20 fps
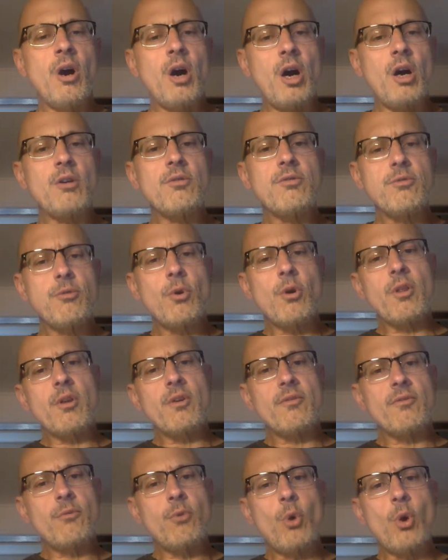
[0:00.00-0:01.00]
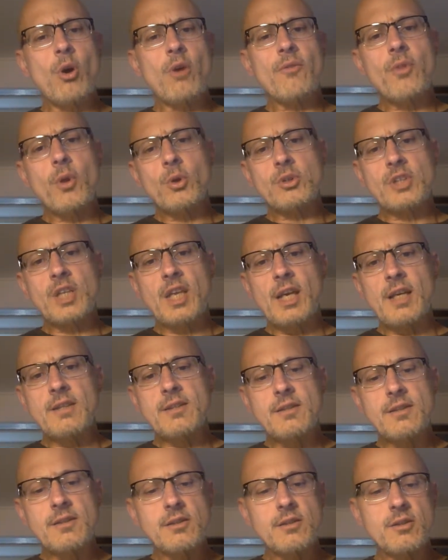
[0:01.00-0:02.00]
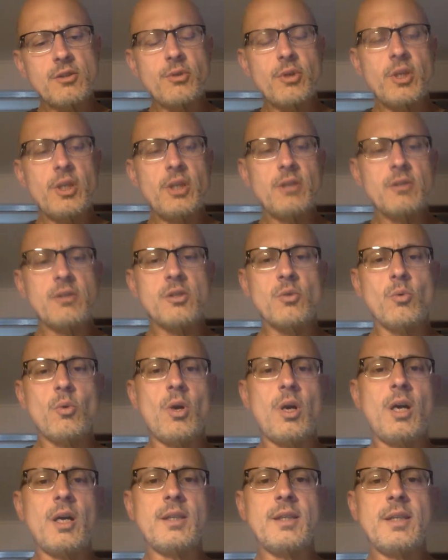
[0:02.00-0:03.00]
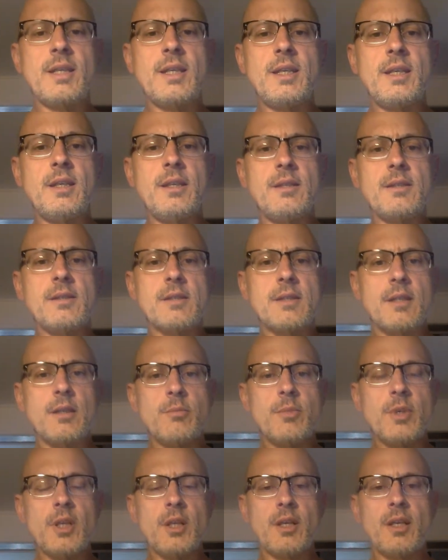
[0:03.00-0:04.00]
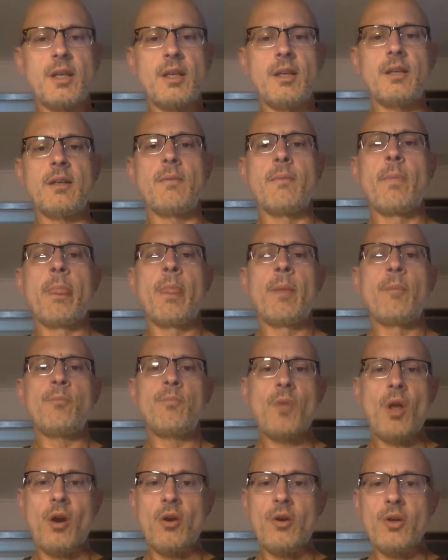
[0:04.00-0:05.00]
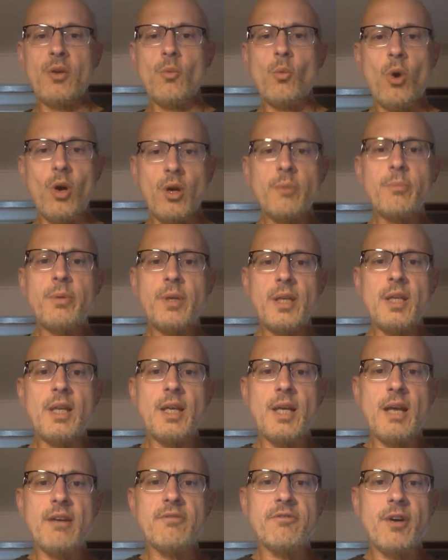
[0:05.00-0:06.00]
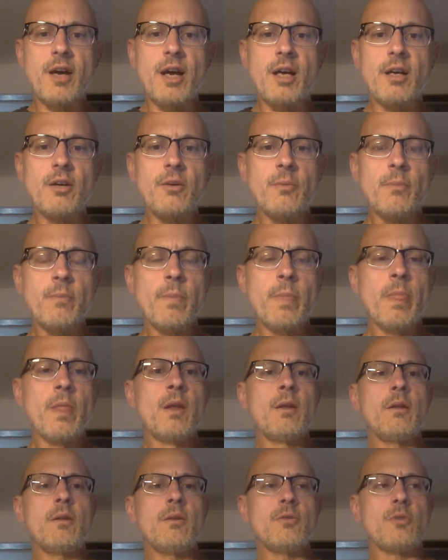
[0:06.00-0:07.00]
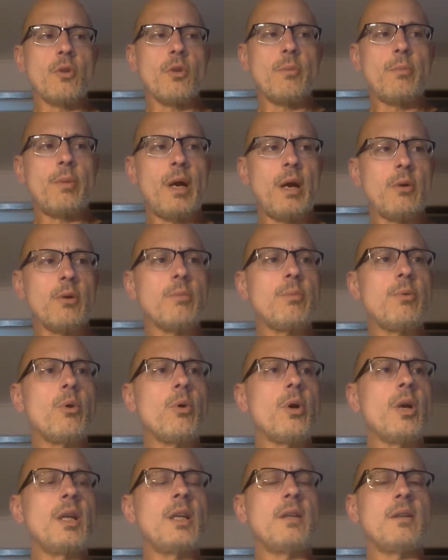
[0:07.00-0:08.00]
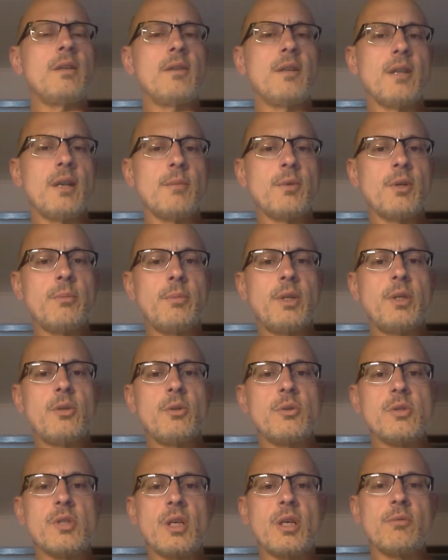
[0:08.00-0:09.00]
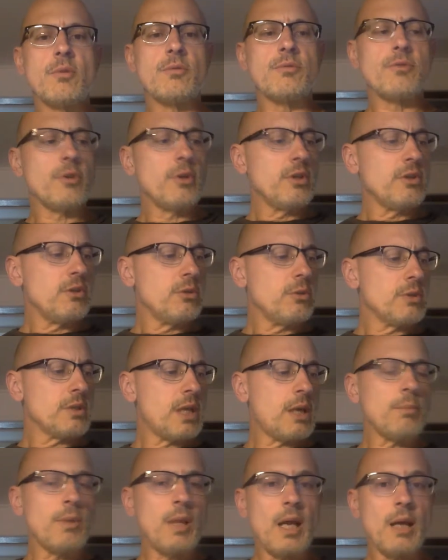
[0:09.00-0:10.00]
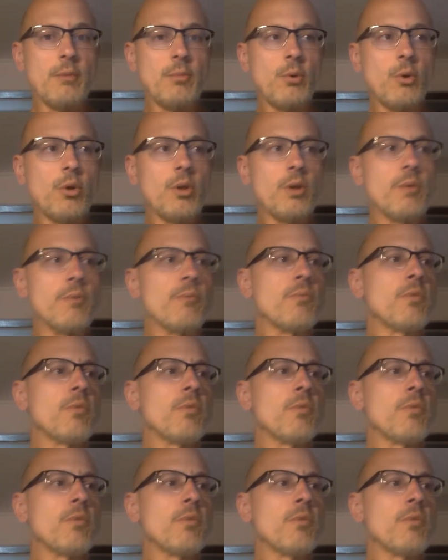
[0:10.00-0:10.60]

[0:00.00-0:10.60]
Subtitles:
All 4 of those cases, Green, Swan, Keyes, and Milliken, are in one PDF file. So the PowerPoint that I'm going to be using and referring to is on Blackboard.